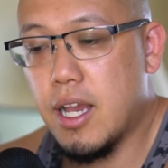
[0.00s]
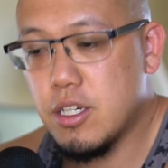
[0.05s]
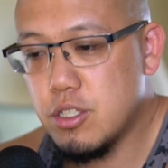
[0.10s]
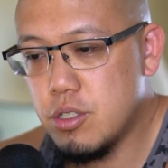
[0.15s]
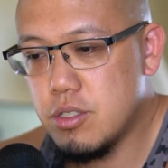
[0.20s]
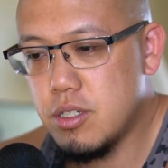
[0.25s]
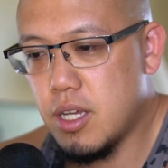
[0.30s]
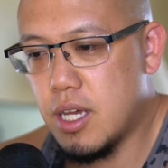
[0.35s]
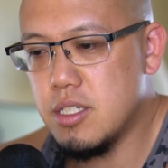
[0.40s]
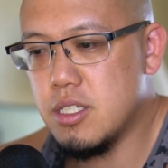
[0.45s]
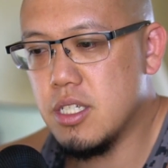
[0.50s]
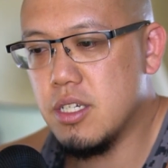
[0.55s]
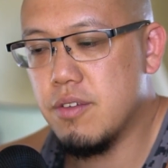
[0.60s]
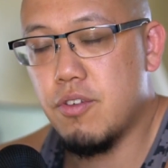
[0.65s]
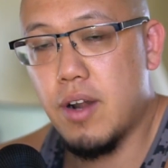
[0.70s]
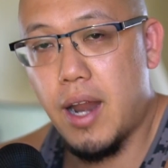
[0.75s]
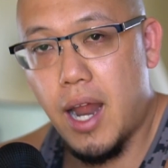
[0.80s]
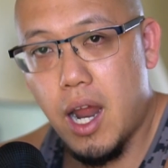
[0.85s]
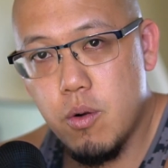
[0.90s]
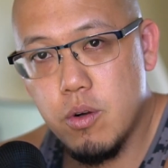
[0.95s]

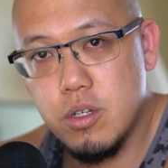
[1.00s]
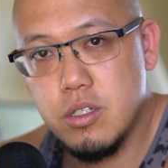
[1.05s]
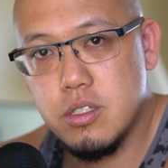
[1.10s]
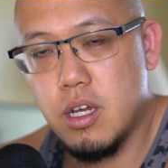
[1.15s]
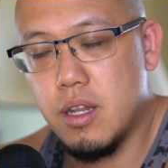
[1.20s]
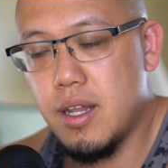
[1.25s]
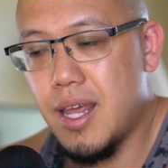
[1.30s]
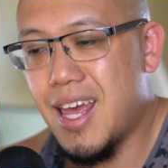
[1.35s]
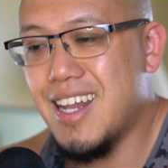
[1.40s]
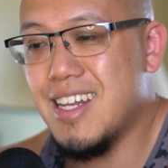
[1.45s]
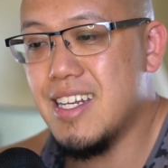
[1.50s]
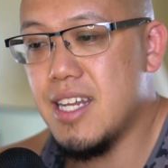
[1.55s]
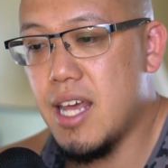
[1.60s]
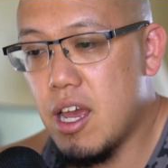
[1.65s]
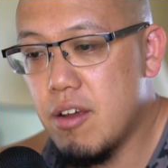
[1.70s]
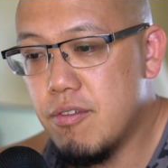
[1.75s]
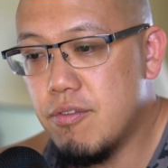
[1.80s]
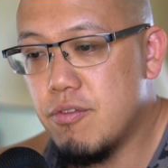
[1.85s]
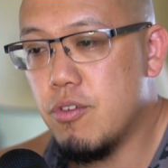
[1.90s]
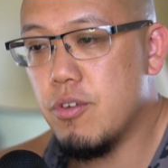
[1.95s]
Exercising for hours on end
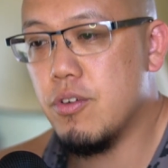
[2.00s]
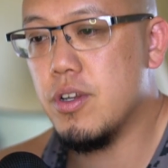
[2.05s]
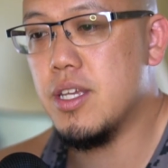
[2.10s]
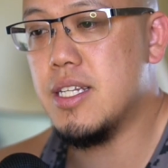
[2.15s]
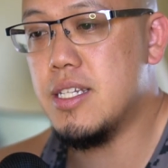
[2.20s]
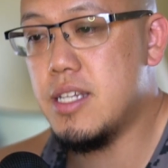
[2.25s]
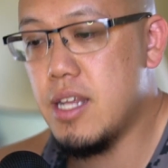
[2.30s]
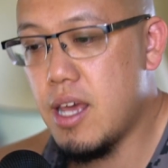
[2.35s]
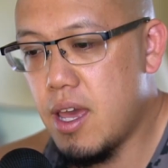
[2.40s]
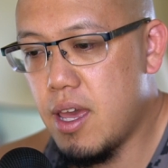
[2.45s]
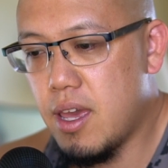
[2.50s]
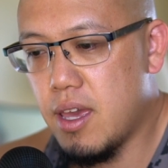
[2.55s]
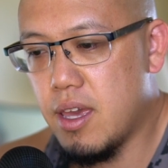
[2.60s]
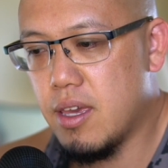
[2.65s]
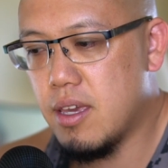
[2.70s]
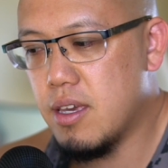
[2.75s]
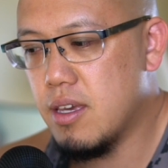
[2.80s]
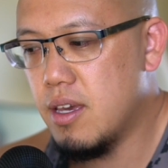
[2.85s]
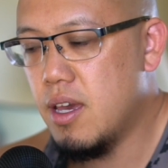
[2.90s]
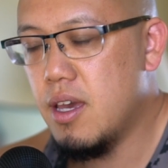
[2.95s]
every
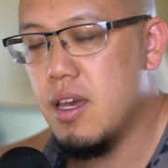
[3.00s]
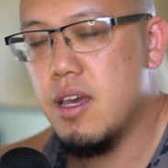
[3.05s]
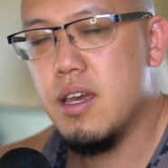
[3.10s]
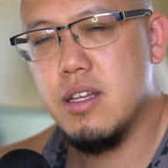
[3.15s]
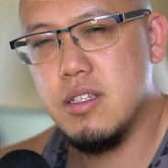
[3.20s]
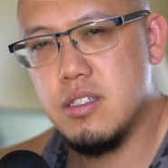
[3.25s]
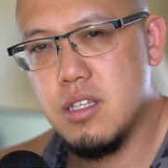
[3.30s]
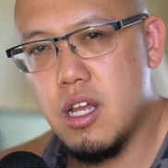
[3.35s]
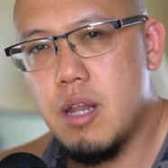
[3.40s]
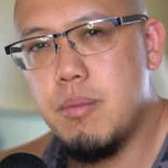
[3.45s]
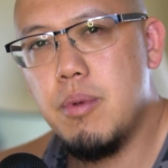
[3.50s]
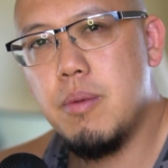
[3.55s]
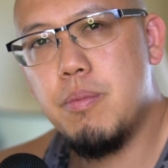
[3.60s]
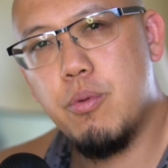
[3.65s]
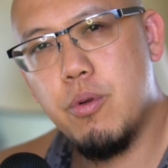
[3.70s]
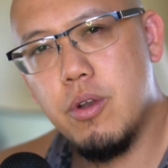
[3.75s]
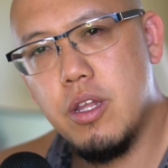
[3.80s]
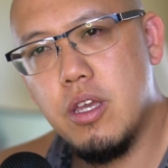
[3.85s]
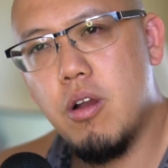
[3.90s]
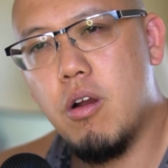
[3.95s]
day is going to
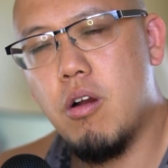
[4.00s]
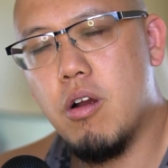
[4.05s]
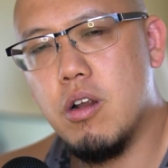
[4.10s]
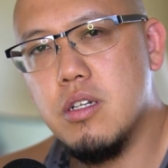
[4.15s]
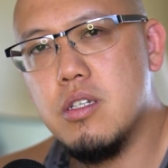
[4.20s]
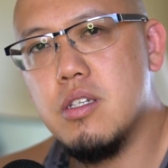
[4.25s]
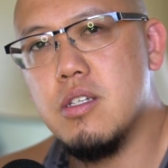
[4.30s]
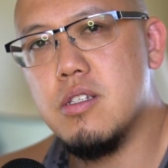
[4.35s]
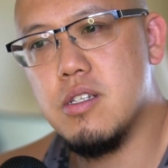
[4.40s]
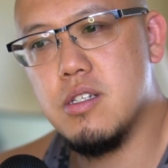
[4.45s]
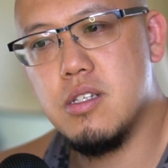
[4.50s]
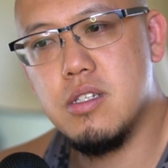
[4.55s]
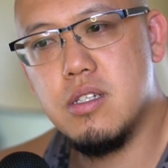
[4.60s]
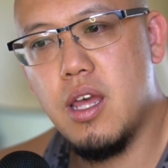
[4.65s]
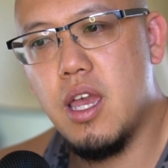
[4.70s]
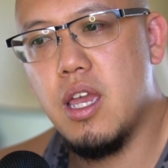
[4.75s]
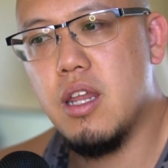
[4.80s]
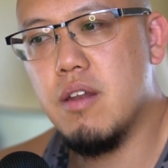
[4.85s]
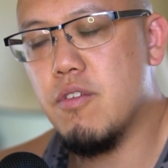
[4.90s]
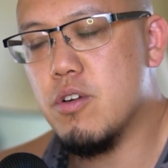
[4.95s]
be pretty hard to
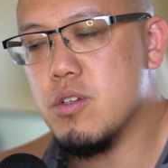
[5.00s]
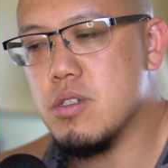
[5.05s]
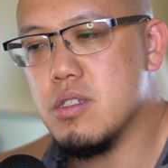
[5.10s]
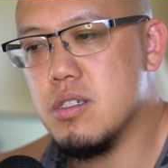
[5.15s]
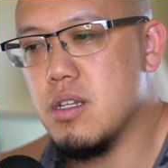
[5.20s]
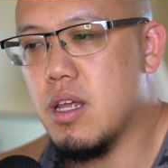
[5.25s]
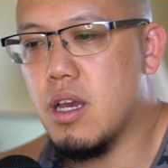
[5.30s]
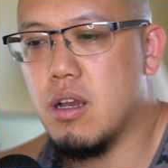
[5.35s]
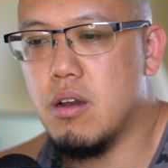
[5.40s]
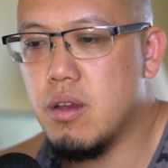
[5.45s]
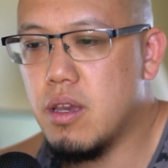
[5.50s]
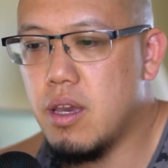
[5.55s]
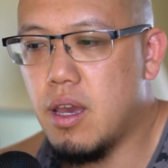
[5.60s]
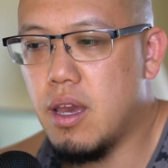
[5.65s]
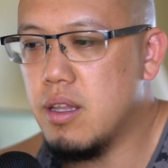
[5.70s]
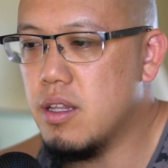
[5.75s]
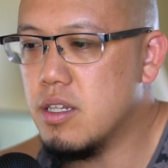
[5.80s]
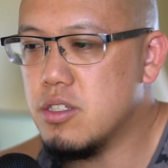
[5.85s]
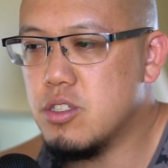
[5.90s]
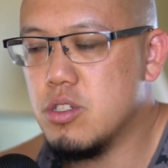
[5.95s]
sustain versus like,
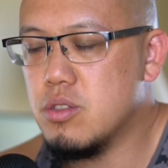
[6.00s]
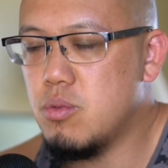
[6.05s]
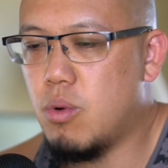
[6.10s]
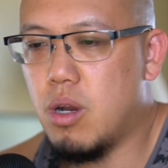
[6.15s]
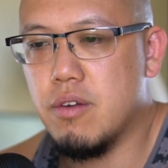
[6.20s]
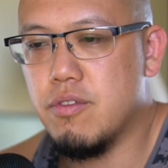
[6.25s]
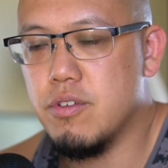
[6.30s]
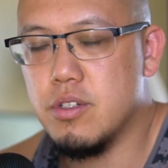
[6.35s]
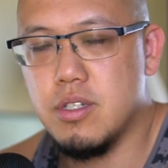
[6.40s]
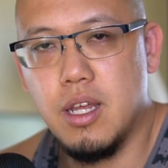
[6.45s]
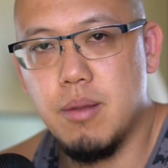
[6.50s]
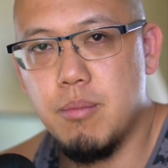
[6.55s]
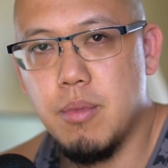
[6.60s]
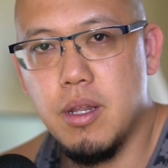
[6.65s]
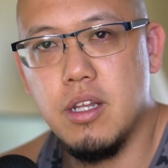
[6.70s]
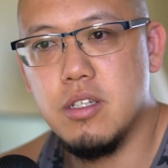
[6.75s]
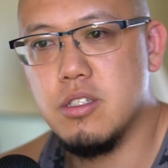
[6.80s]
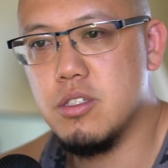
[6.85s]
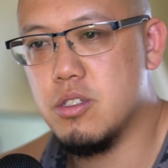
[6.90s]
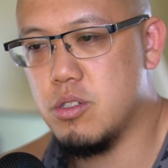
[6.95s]
okay, let's just walk for 10
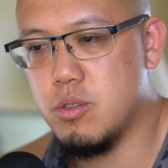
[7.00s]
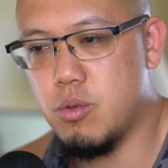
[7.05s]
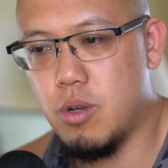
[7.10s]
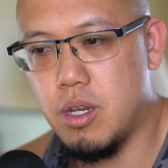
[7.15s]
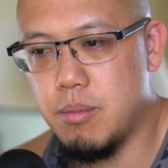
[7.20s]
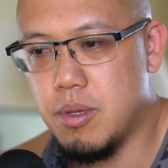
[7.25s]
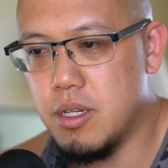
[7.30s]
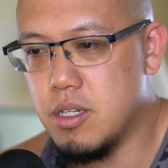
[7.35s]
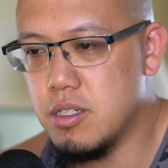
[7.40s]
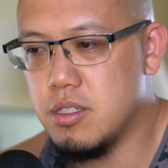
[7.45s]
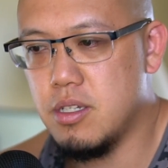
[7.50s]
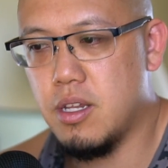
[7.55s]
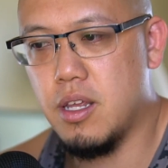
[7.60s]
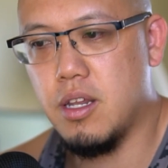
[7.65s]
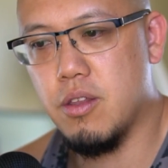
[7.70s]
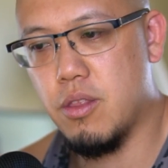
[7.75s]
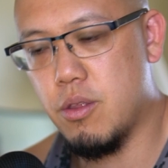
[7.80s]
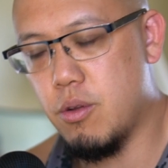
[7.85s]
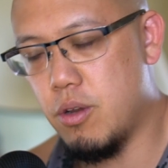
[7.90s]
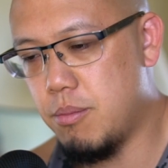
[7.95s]
minutes to 20 minutes a
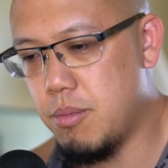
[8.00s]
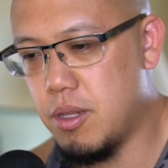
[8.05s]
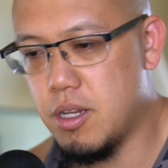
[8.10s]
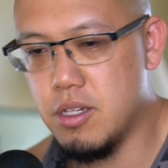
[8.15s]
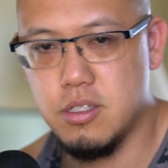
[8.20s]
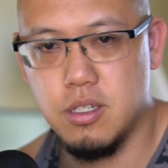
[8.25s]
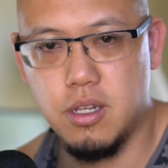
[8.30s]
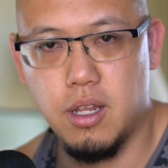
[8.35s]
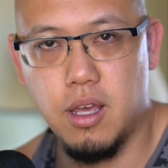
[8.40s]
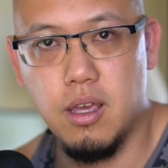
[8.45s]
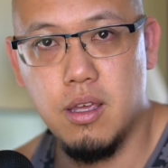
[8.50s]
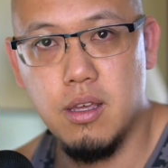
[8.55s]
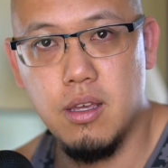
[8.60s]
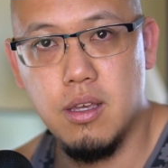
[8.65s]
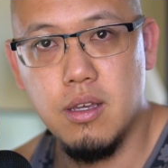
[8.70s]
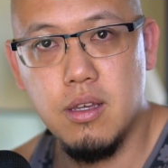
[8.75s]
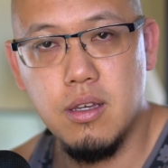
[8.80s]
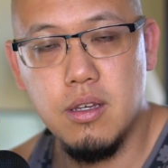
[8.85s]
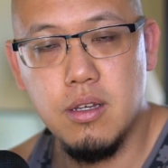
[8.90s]
day to 30 minutes a day.